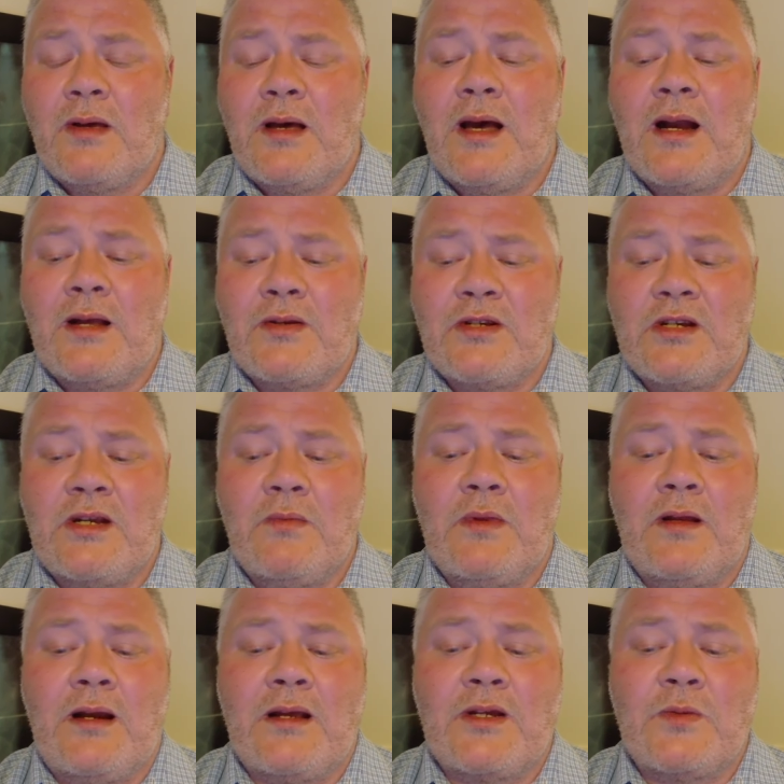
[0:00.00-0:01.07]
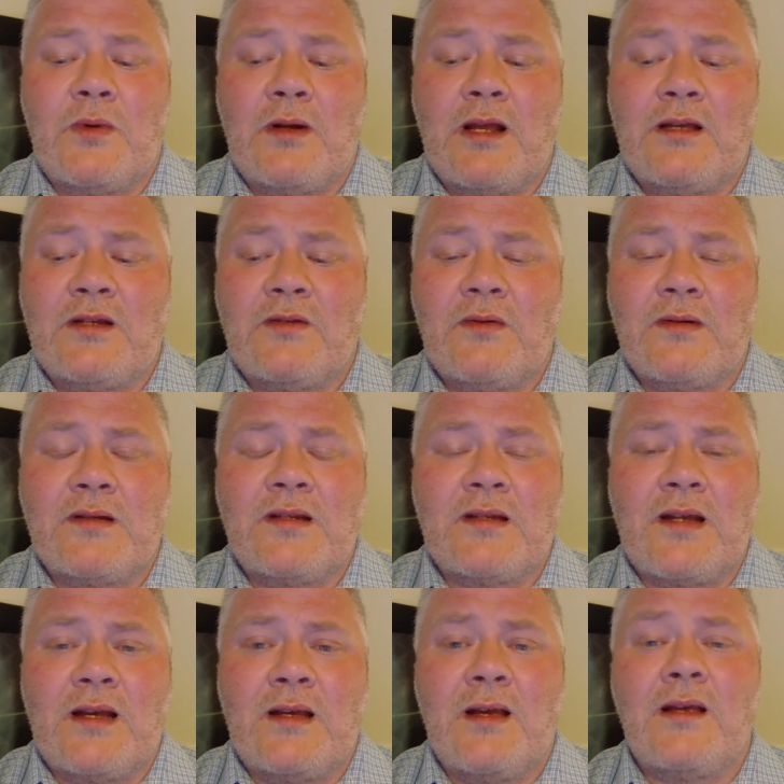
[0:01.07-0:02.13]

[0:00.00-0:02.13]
and I'll see you in the next one later on today.